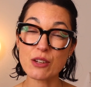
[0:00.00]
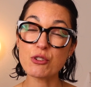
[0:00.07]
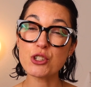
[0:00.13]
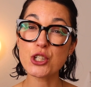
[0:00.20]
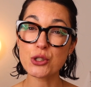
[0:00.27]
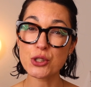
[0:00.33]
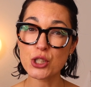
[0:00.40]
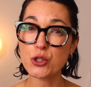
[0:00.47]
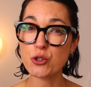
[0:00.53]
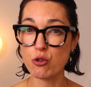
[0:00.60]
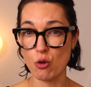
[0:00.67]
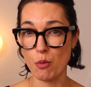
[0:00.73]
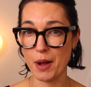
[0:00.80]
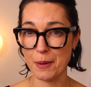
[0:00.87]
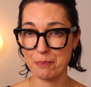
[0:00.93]
it reduces
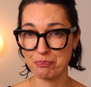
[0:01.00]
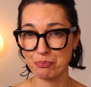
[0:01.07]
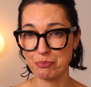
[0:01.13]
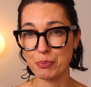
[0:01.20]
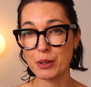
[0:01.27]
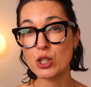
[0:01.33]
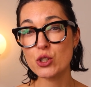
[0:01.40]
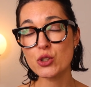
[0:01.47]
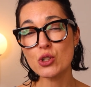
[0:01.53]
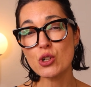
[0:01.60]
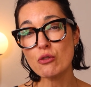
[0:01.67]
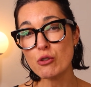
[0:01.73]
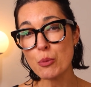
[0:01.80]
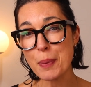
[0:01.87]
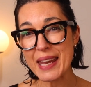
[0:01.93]
trauma because you're
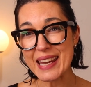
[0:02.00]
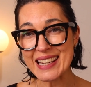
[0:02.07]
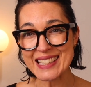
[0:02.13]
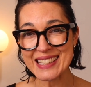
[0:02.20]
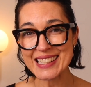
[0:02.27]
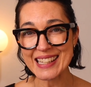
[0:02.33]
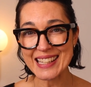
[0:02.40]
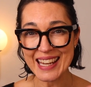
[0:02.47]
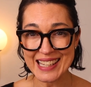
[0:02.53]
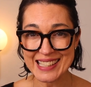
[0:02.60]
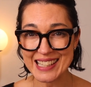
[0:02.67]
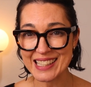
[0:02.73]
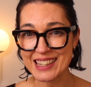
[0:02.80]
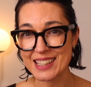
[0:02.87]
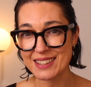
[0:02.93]
not repeatedly hitting the